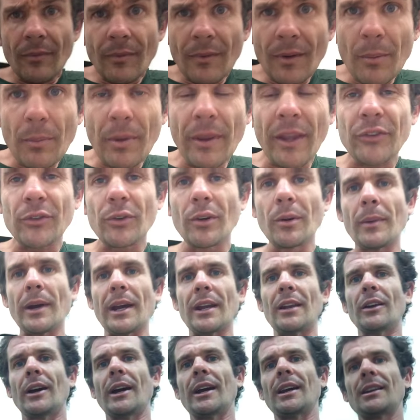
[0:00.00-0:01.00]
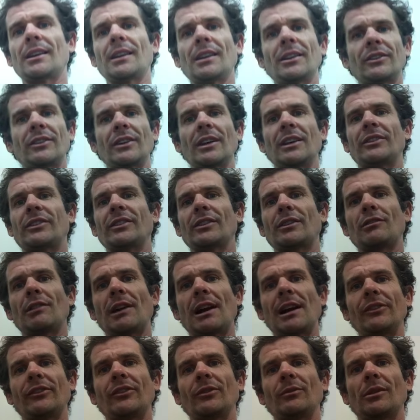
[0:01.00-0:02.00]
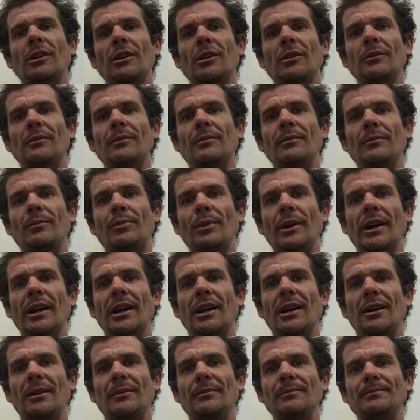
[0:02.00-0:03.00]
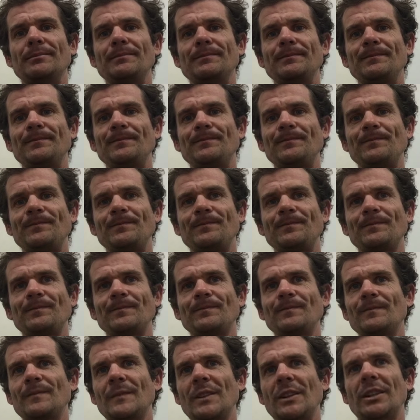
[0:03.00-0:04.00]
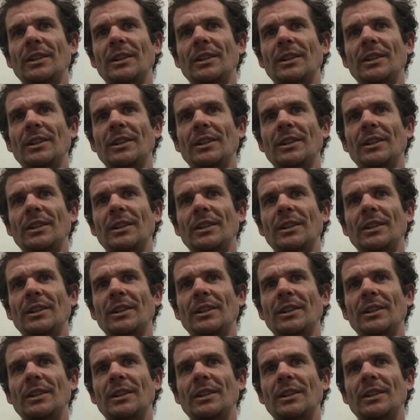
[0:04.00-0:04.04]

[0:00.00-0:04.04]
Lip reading: But that's what I mean. Like, it's a crazy world. But, you